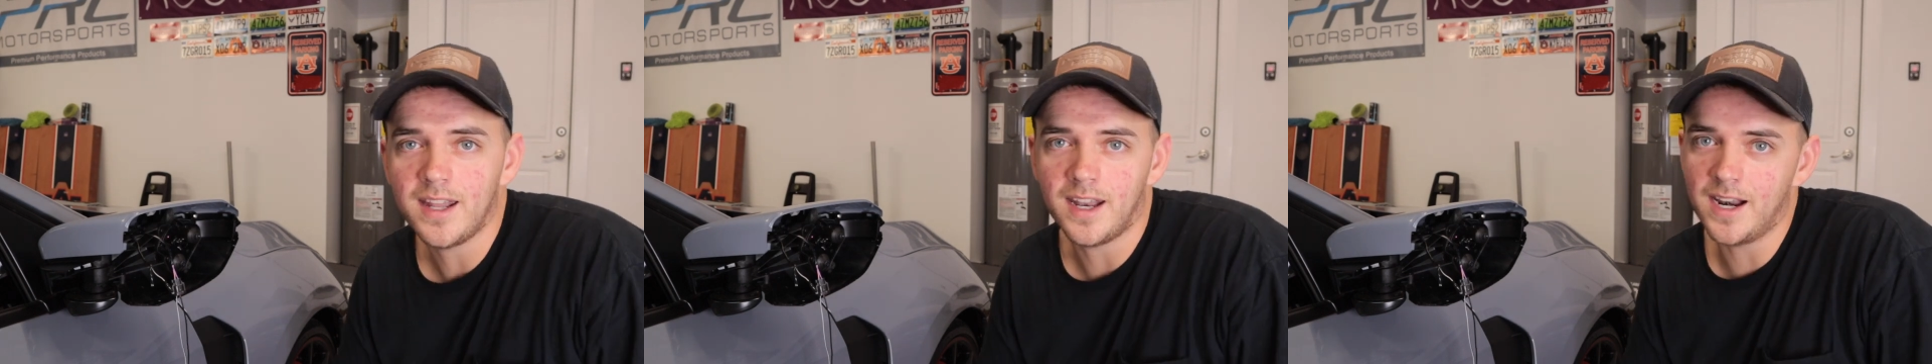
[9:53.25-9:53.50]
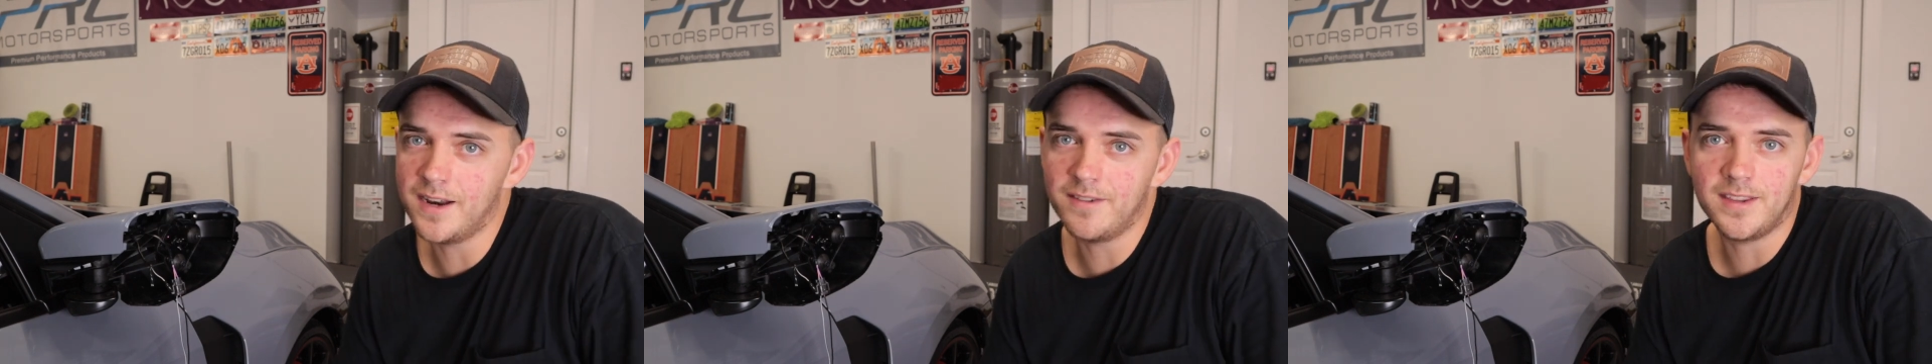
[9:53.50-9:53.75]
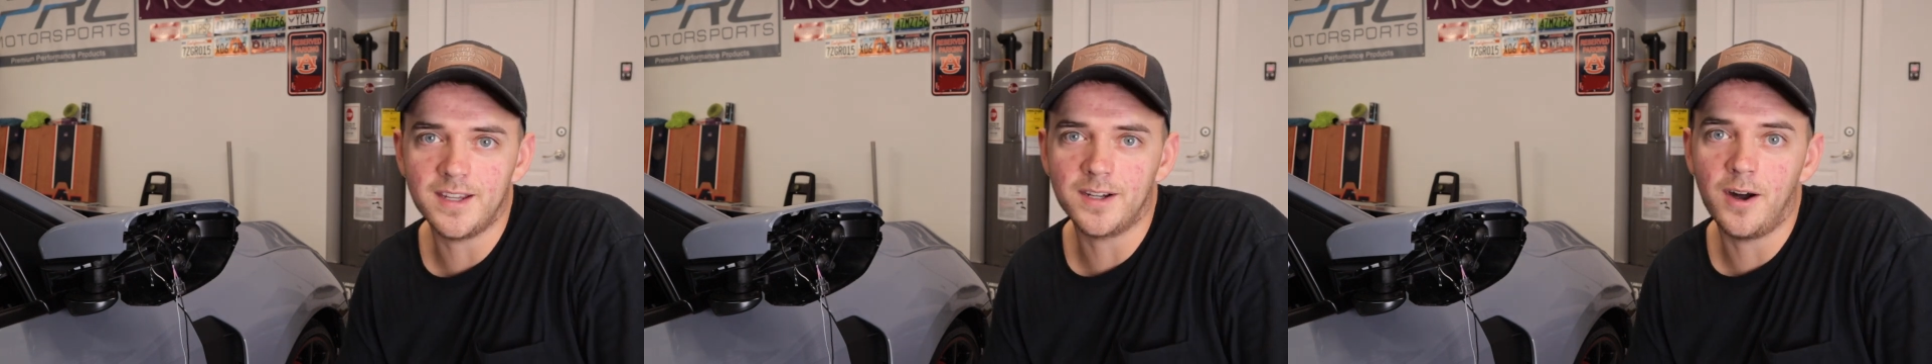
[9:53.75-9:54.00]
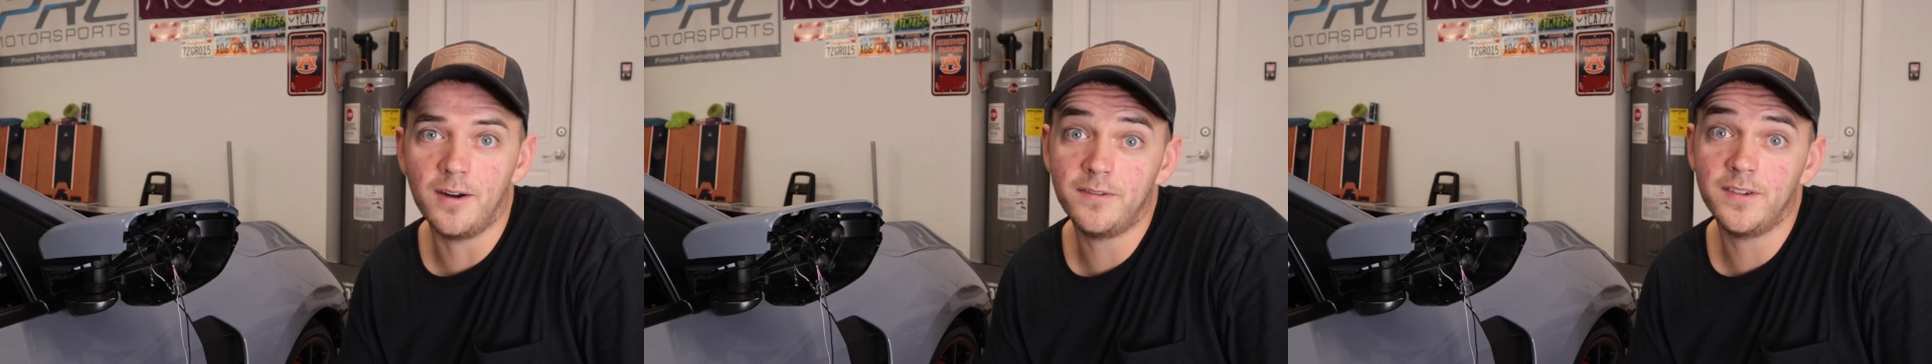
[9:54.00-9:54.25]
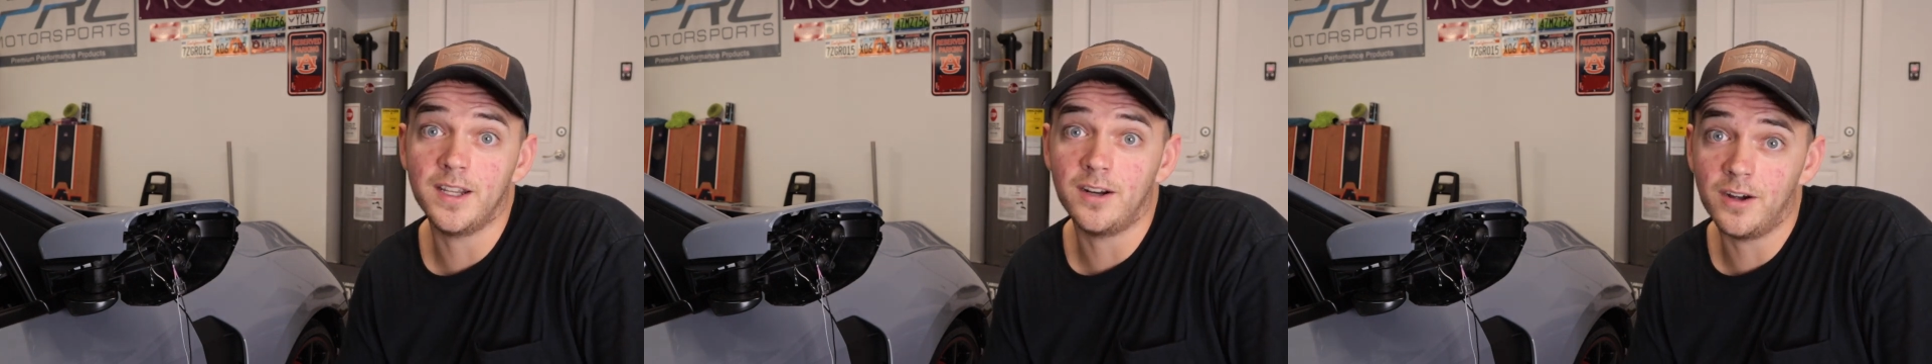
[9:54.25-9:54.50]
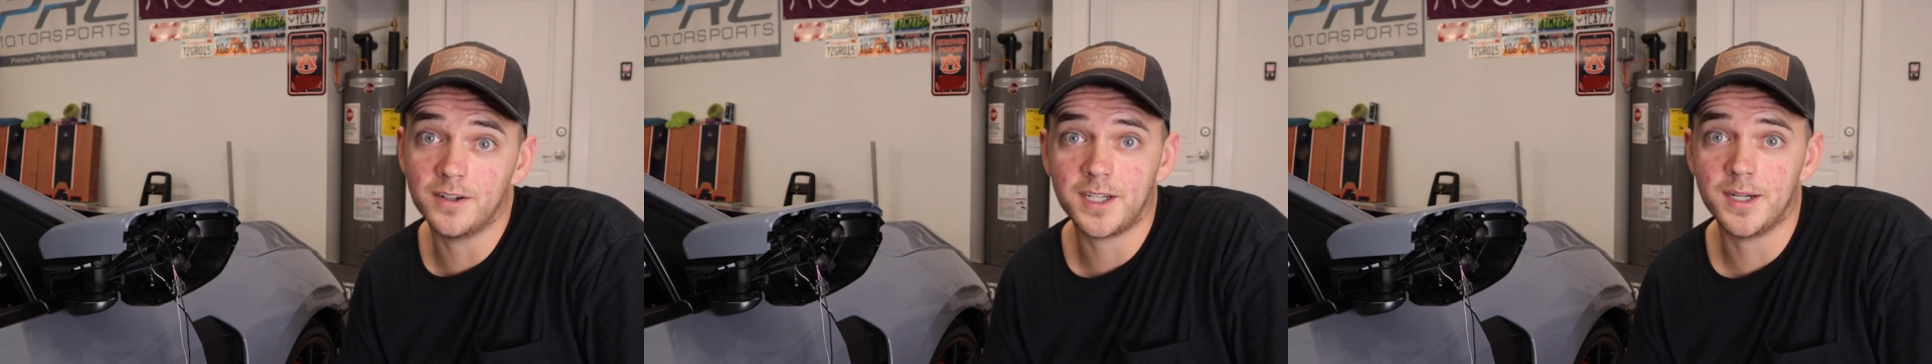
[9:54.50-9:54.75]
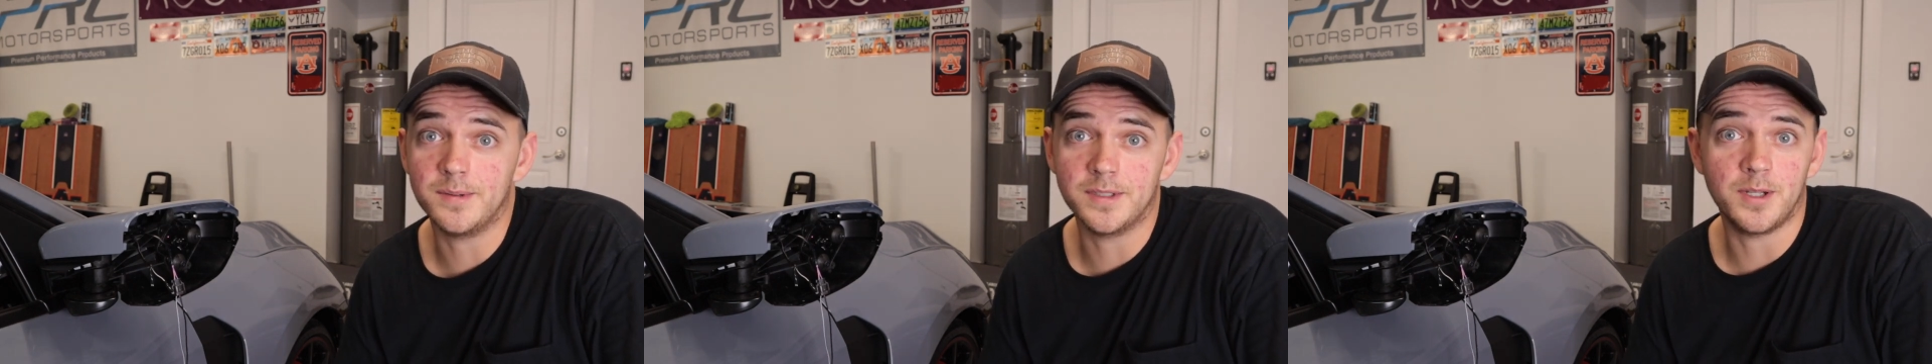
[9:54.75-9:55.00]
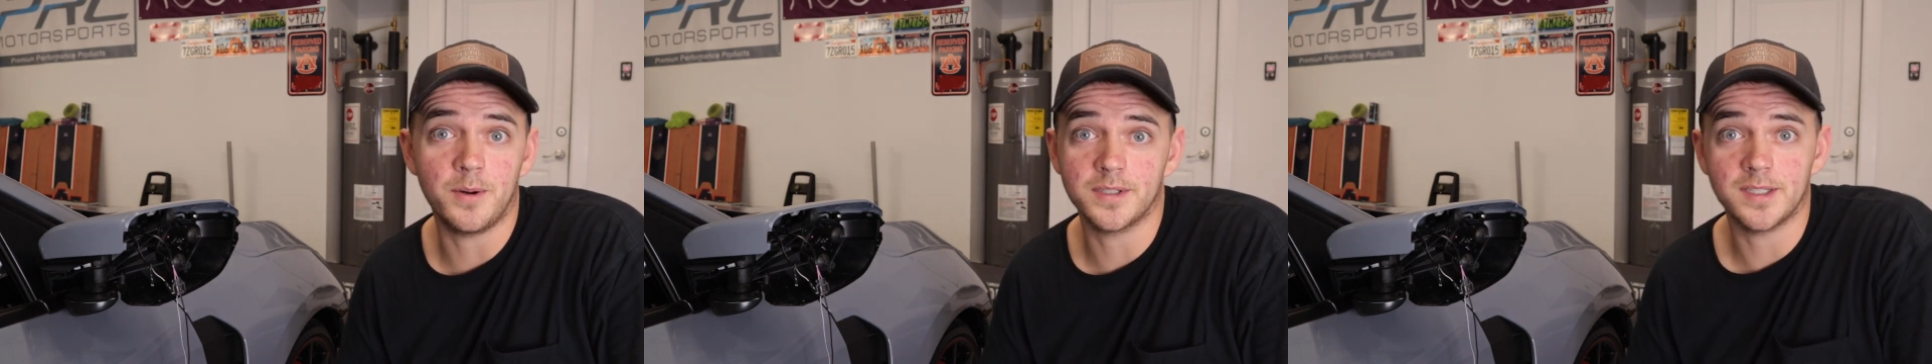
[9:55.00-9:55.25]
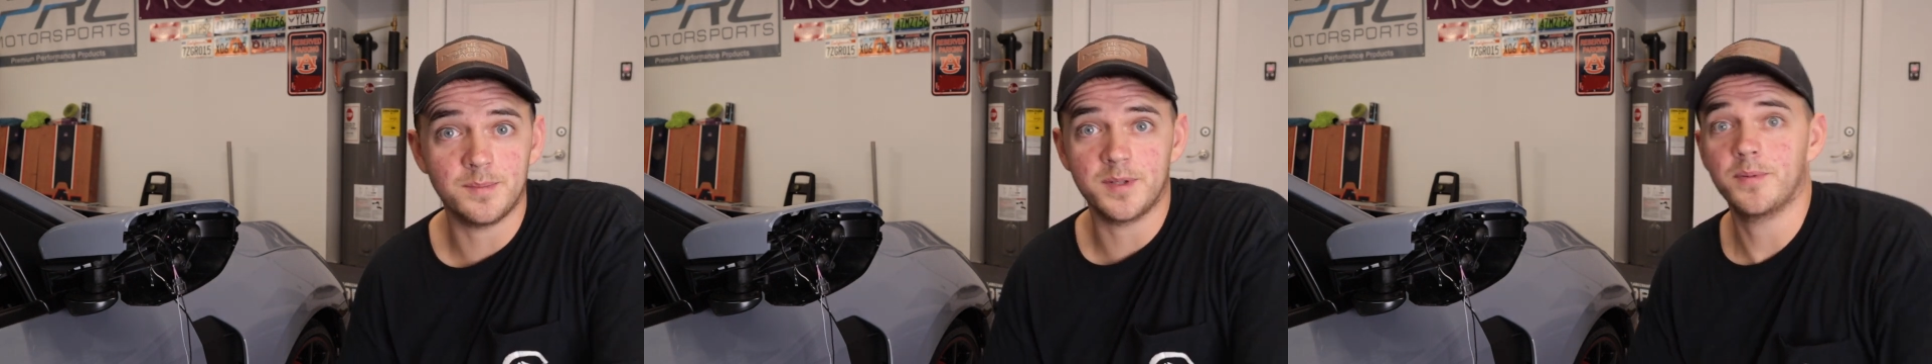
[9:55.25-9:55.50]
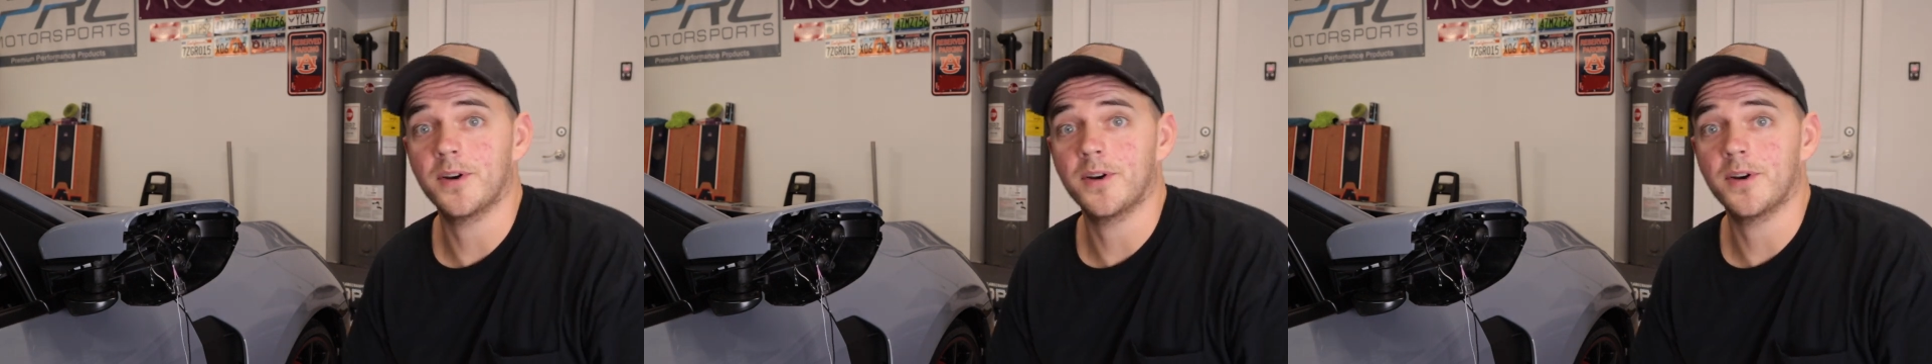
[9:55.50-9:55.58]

not everything off and on camera is always going to be